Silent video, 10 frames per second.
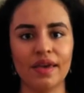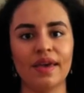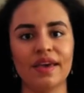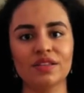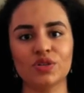
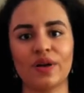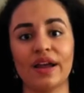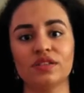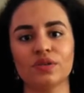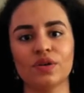and try
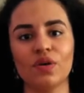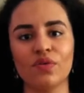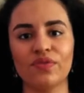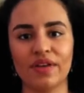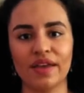to
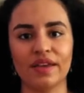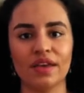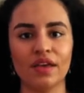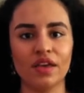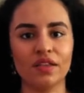convey
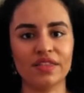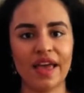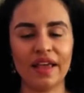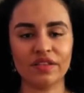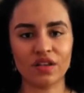
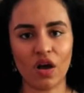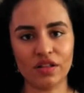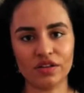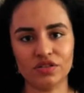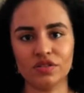that
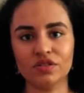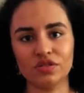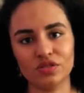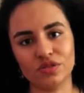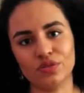knowledge
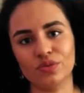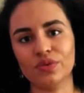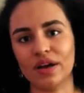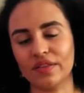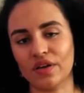to
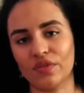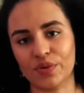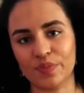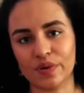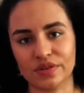another
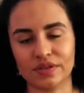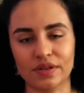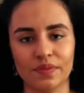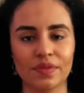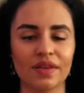person.